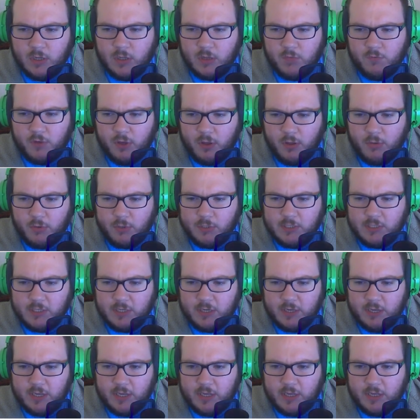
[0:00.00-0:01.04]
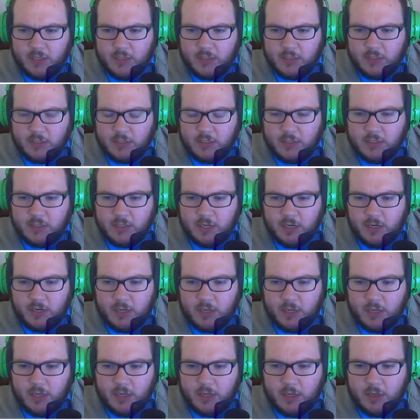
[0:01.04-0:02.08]
The following Sunday is
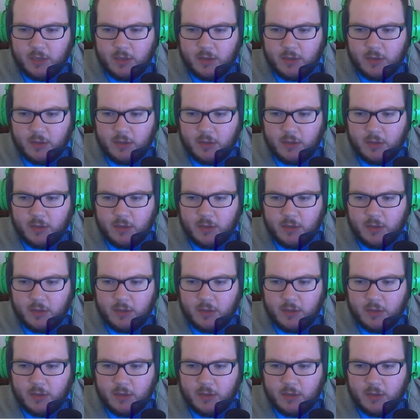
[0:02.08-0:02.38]
Sunday.